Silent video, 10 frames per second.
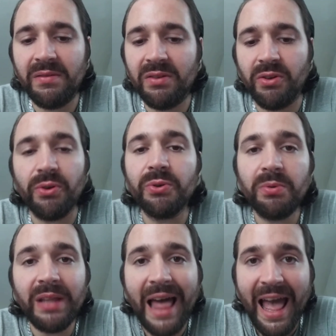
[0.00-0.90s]

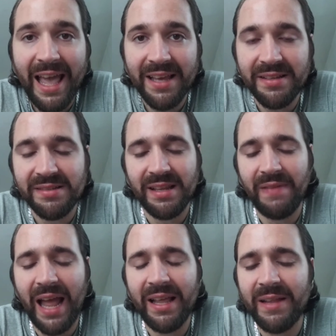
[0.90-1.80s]
grew legs
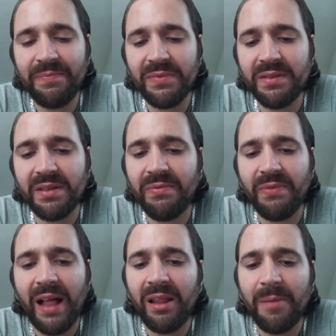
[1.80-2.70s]
and then it
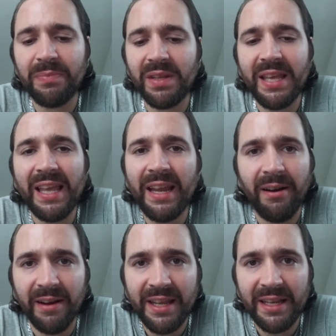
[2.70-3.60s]
developed
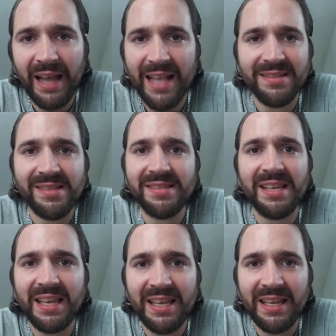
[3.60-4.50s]
hearing and
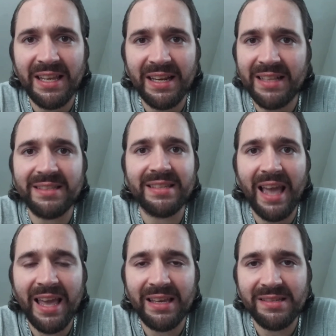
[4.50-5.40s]
seeing and
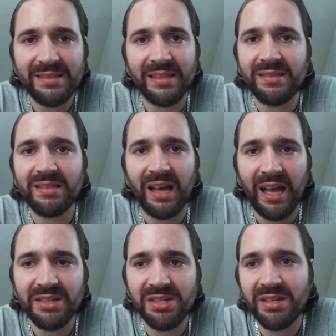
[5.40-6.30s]
taste and
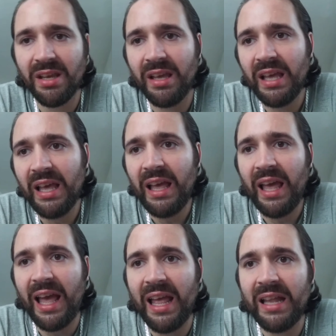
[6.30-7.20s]
touch.
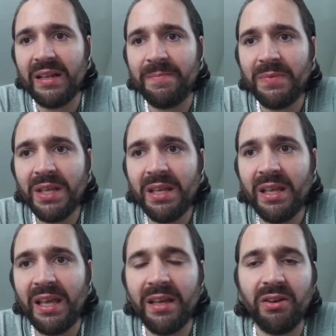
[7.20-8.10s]
And
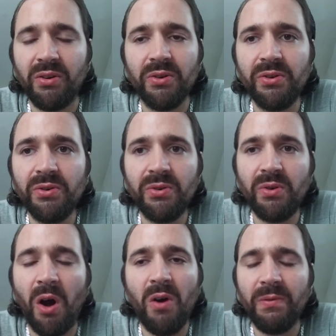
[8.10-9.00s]
it
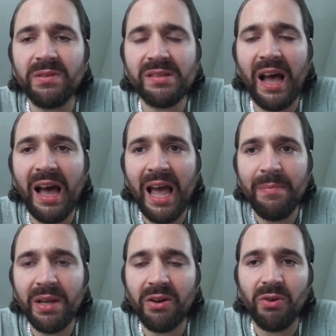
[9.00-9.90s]
grew over
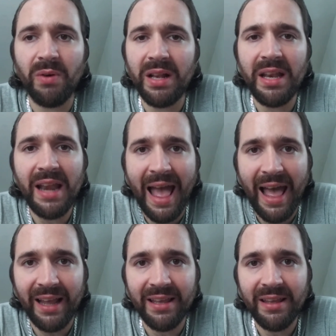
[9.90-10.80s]
time, it grew a
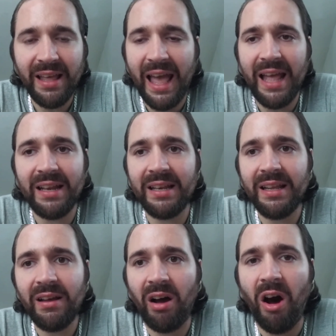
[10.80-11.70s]
neck
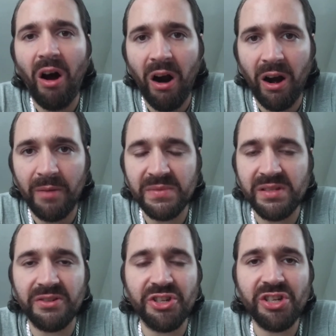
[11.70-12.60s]
and
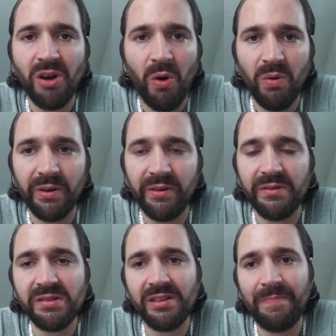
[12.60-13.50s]
arms and
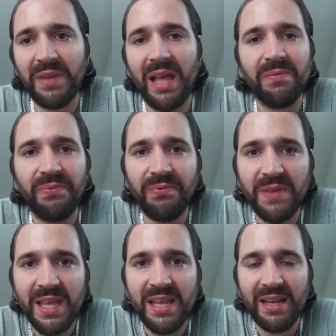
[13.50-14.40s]
shoulders and
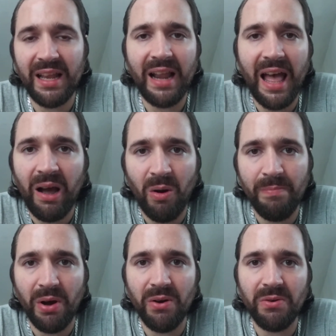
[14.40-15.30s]
feet and
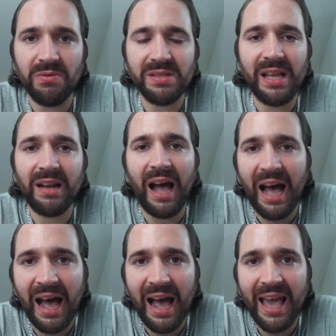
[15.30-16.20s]
elbows and
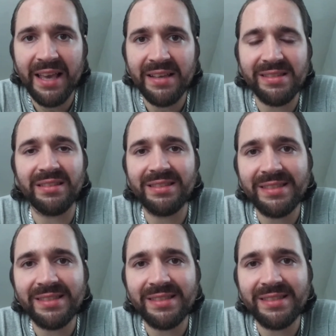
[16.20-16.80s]
eyes and